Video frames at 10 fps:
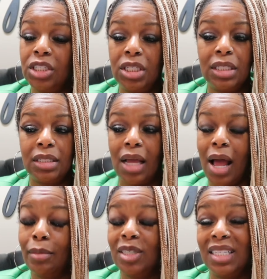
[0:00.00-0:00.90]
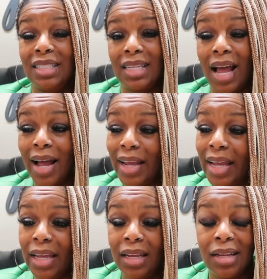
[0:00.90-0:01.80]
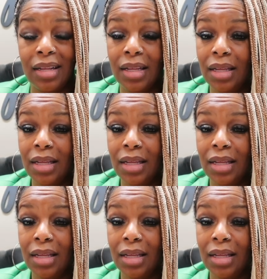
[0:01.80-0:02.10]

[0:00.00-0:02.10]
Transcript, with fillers: It's just, I'm just tired.